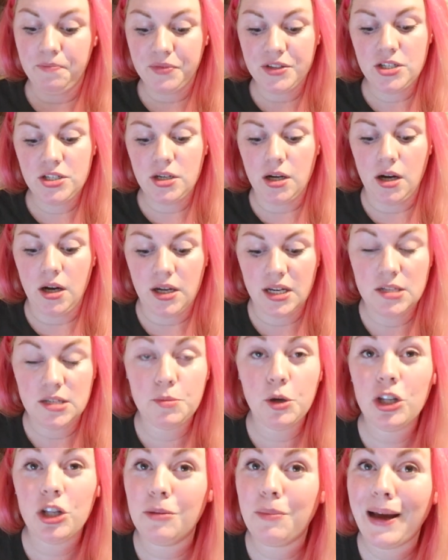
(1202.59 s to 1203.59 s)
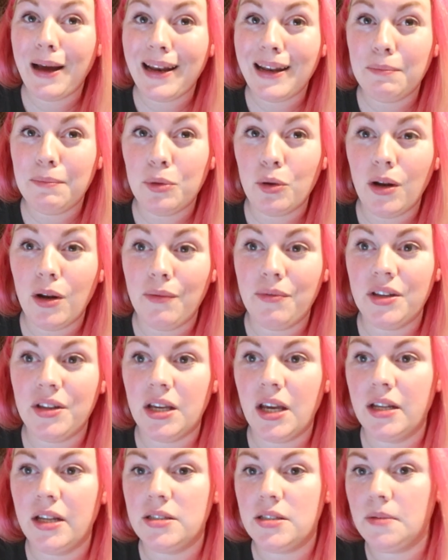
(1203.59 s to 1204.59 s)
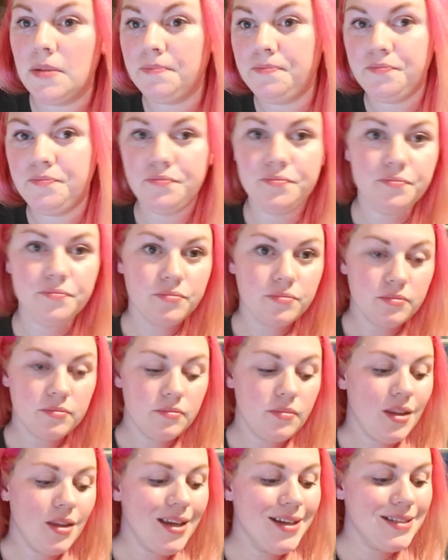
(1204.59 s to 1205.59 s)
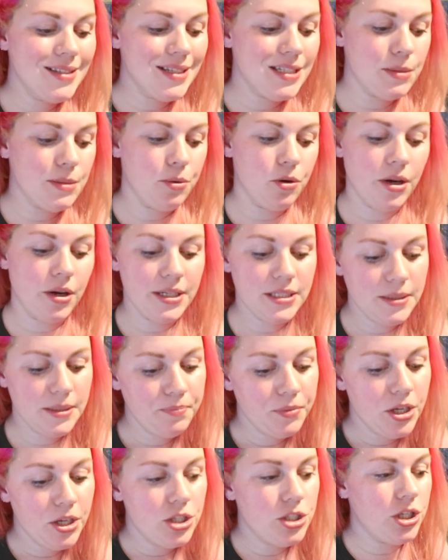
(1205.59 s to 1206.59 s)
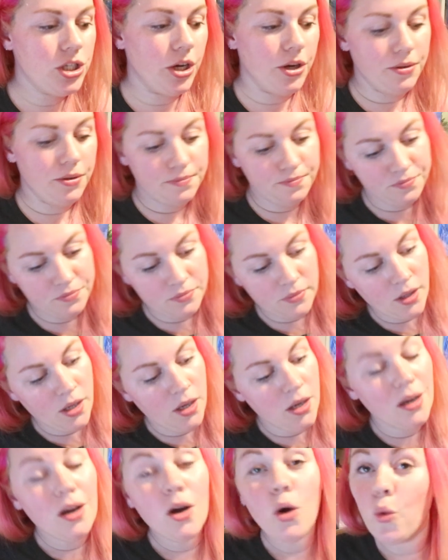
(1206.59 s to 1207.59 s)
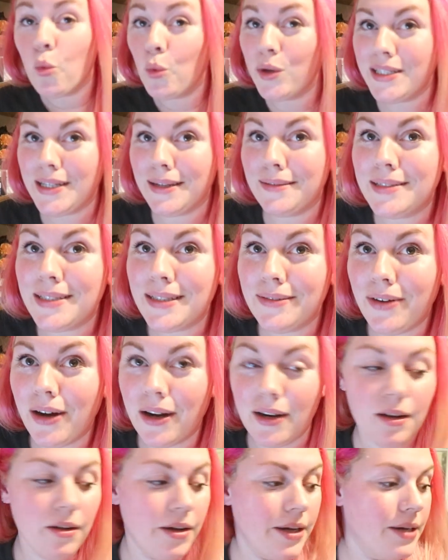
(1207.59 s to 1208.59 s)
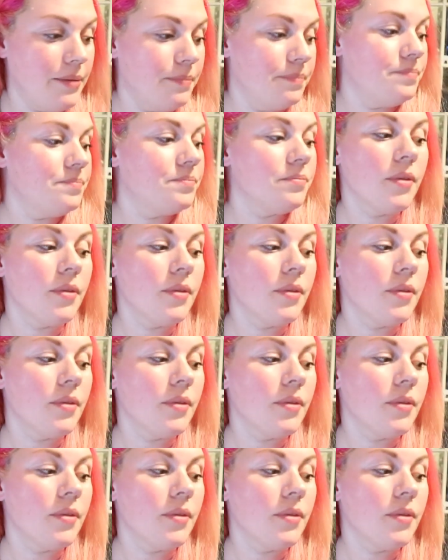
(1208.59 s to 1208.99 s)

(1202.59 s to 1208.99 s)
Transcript: It's dark, he's putting the paddling pool up for the kids as a surprise. So, we're down to the final item.